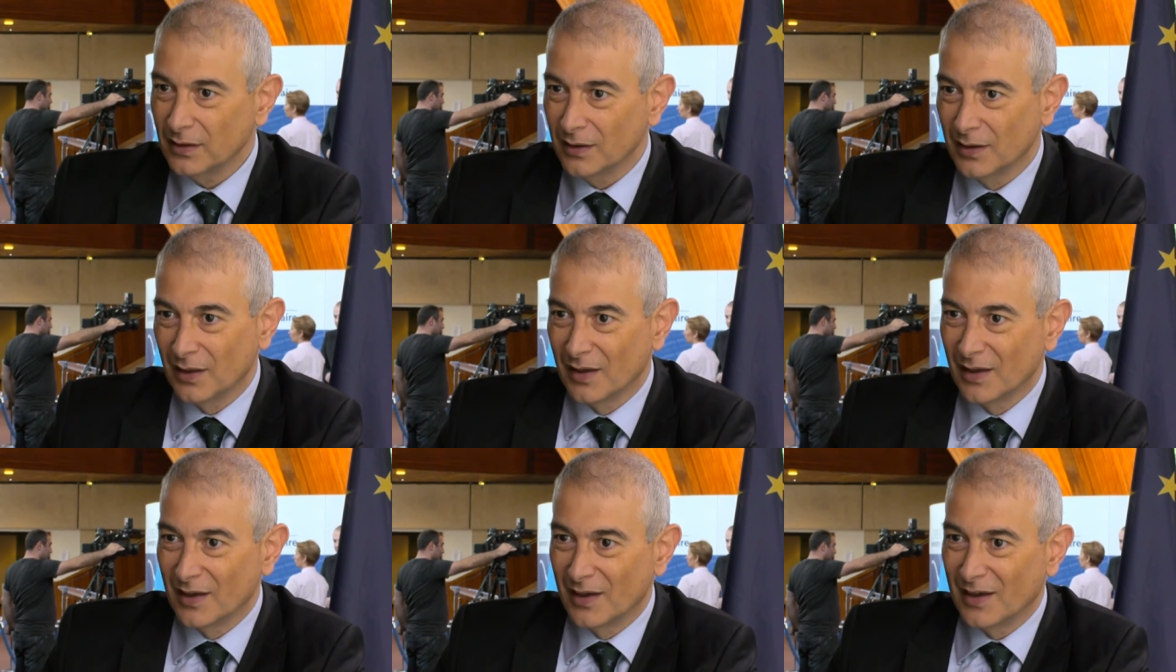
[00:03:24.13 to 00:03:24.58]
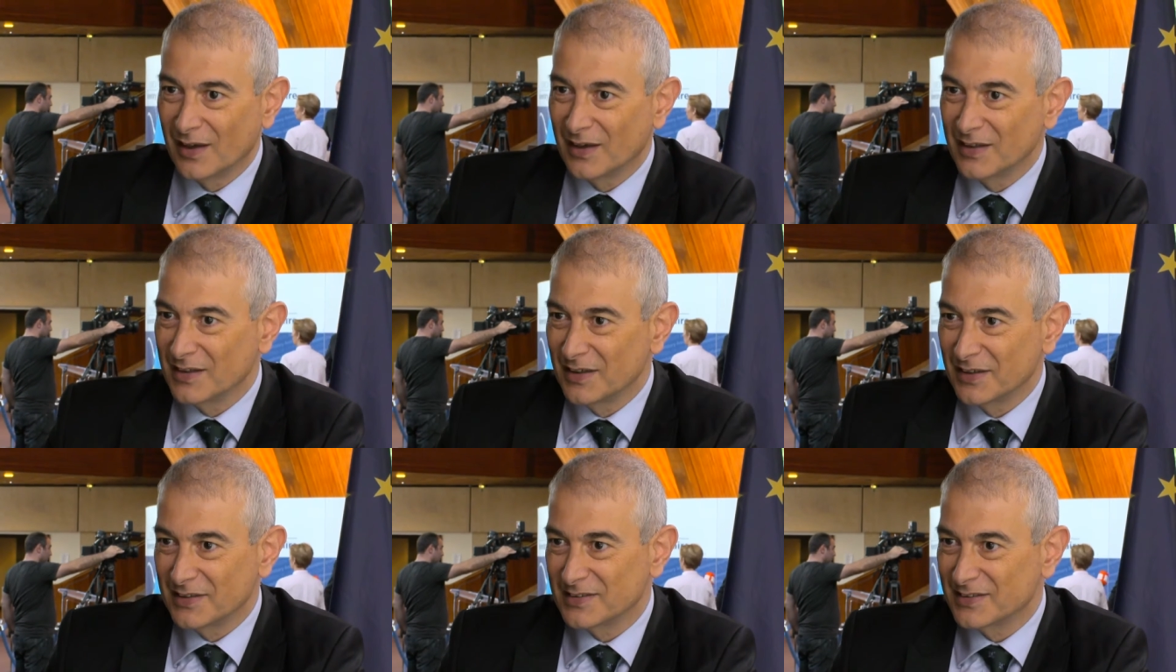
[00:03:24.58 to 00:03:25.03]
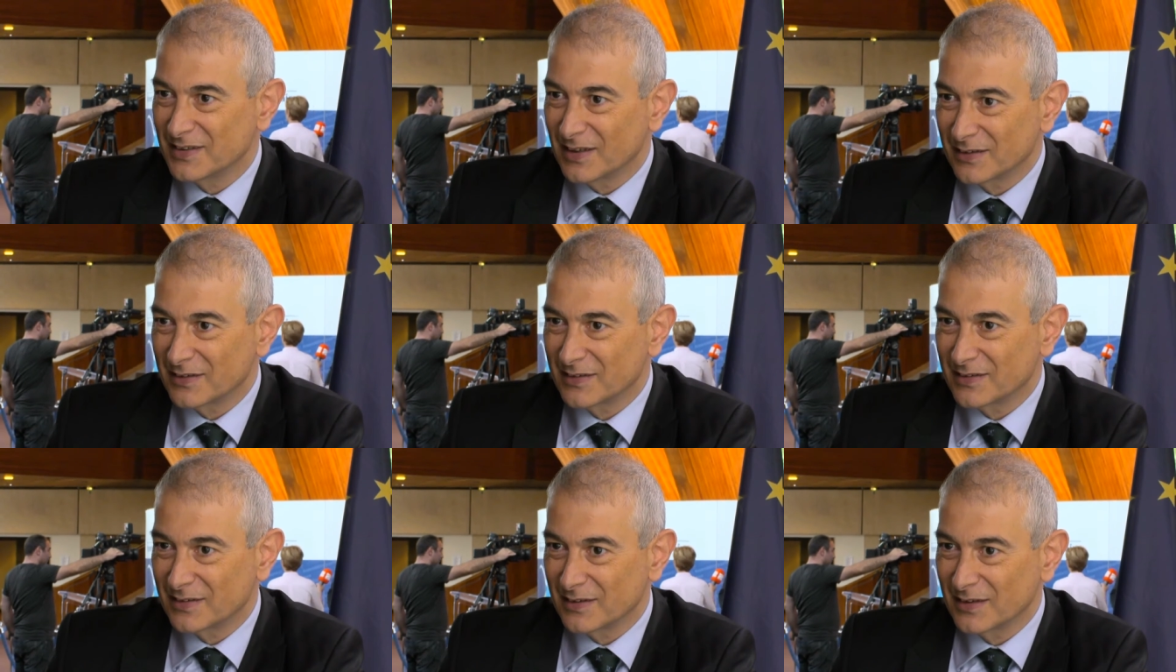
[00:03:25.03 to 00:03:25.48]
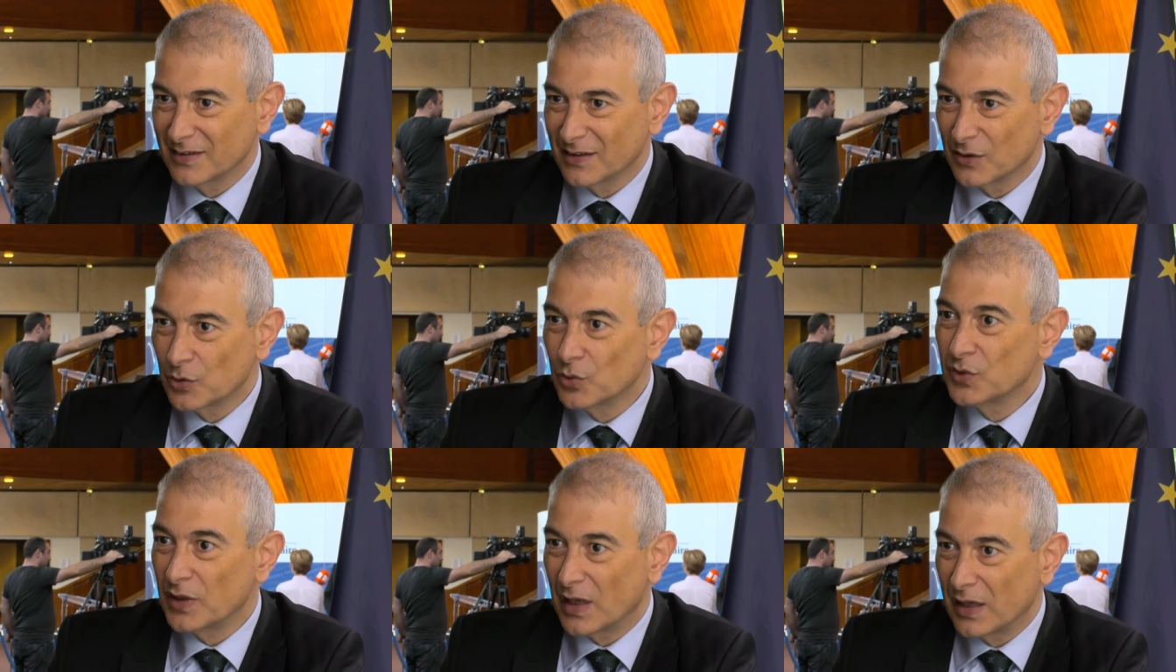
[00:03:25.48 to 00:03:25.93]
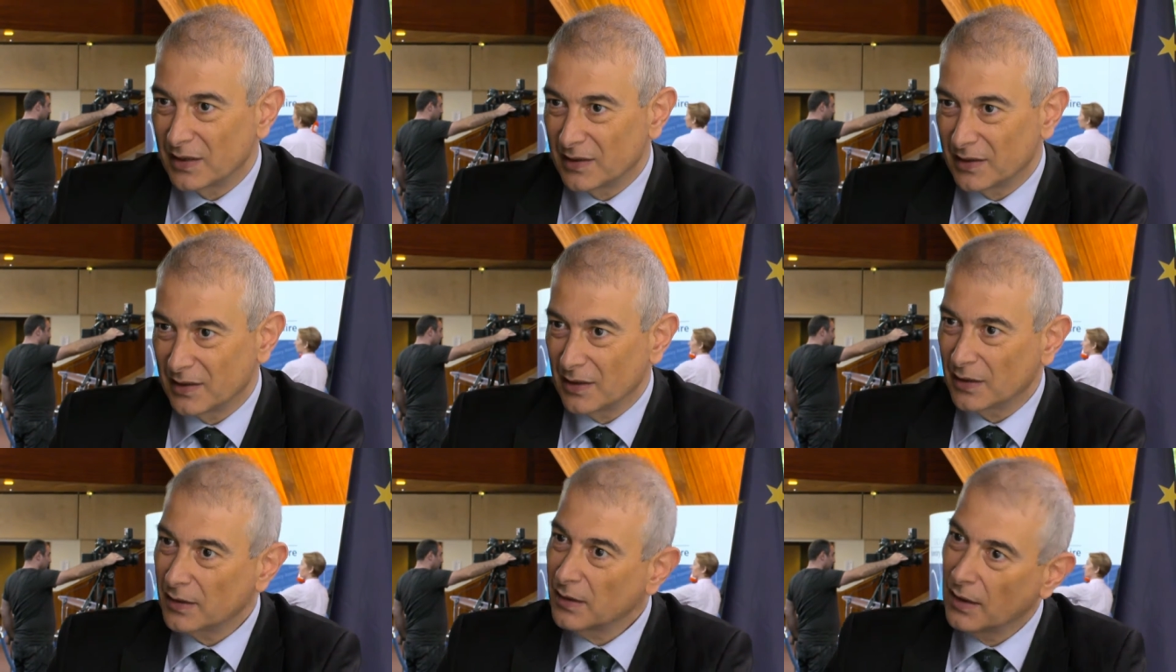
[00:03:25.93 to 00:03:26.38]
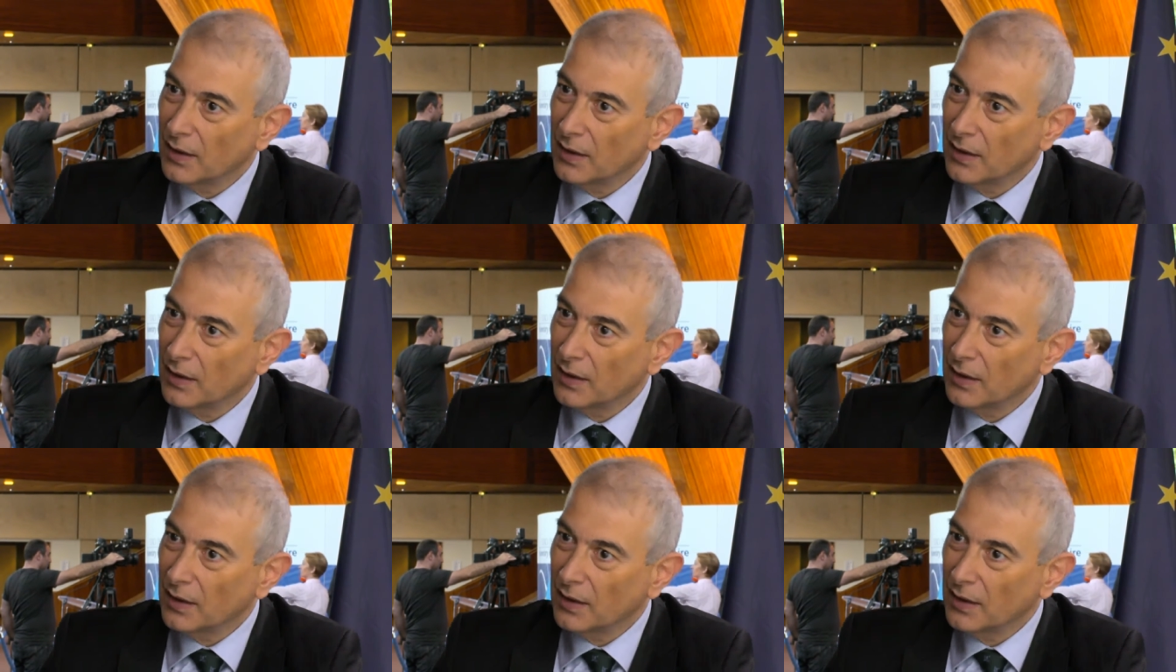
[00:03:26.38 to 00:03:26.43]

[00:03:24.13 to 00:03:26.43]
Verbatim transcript: uh, it's not a good idea.